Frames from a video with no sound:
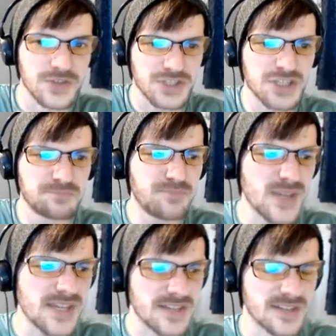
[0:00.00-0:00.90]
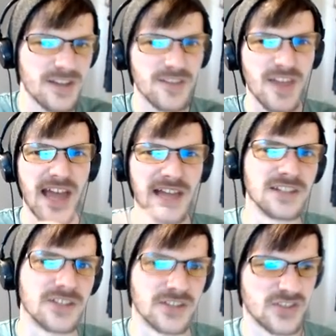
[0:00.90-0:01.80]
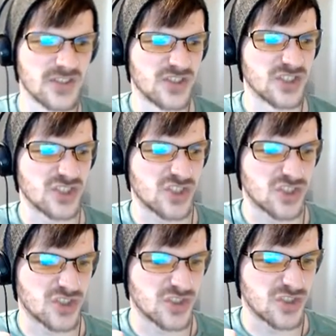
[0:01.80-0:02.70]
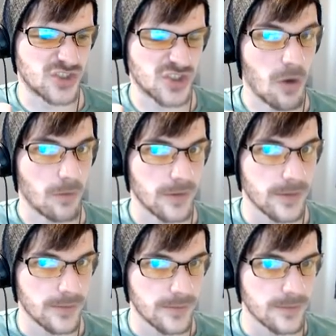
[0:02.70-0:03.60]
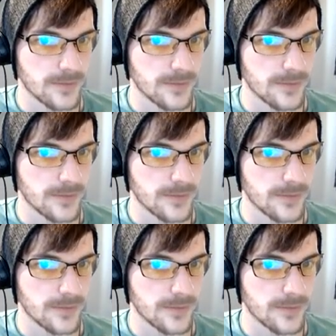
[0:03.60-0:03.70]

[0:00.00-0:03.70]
the speed, the elegance, the chonk.